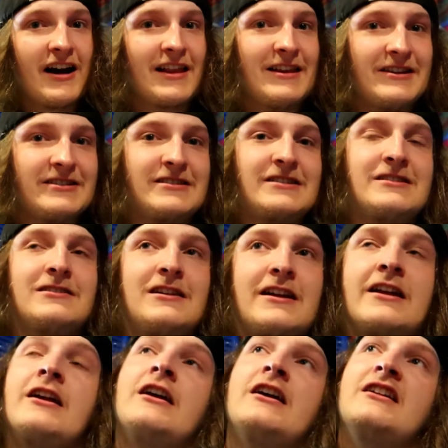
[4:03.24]
like, this is
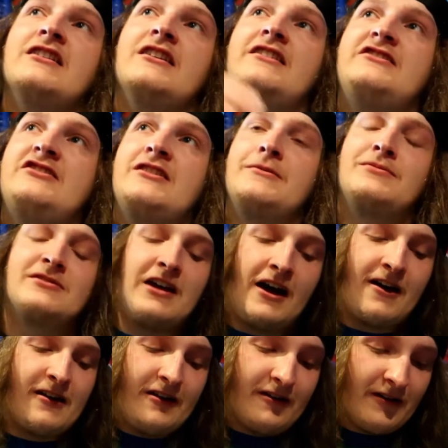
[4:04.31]
like the cheap
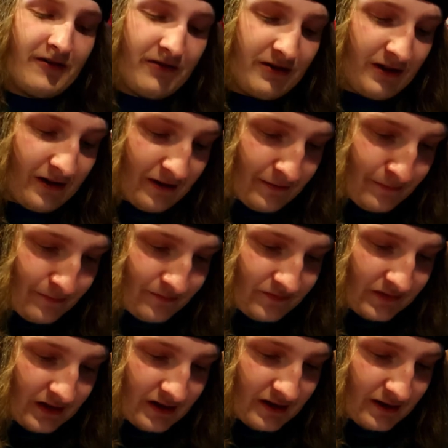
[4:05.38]
side of the
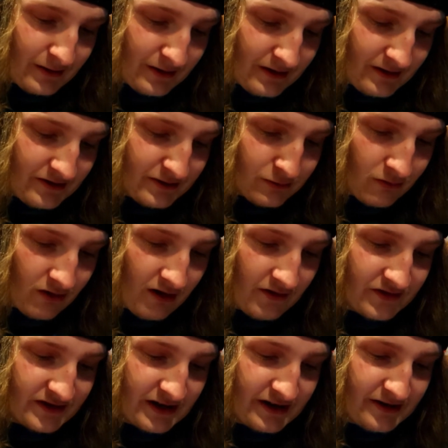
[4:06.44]

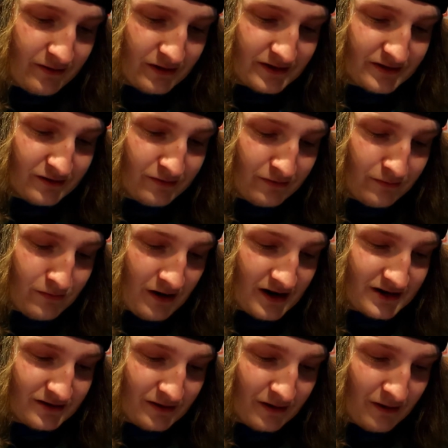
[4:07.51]
Swarovski Crystal
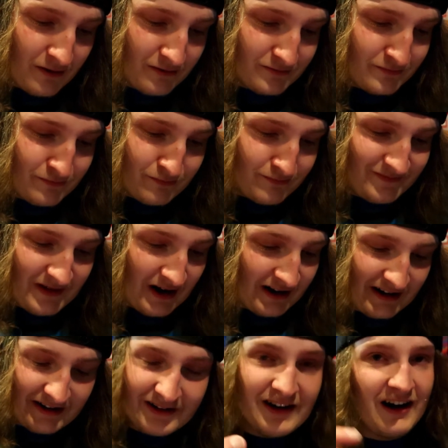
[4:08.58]
Block logo. Not,
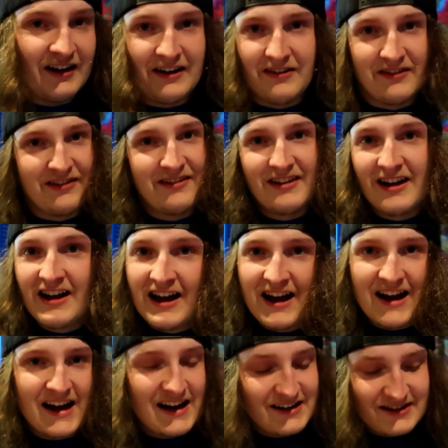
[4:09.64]
e not even.
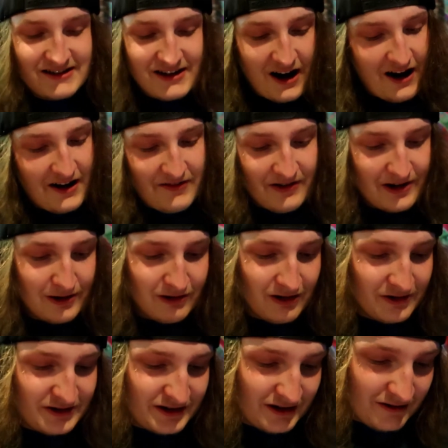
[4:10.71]
It's not even
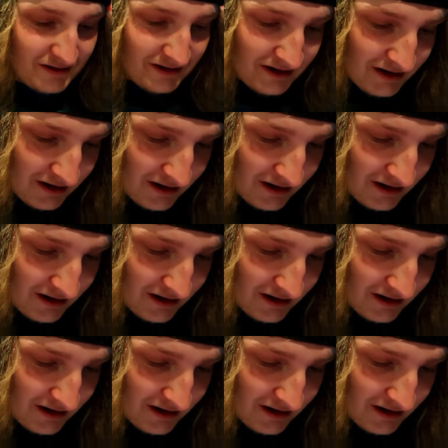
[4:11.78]
close, dude.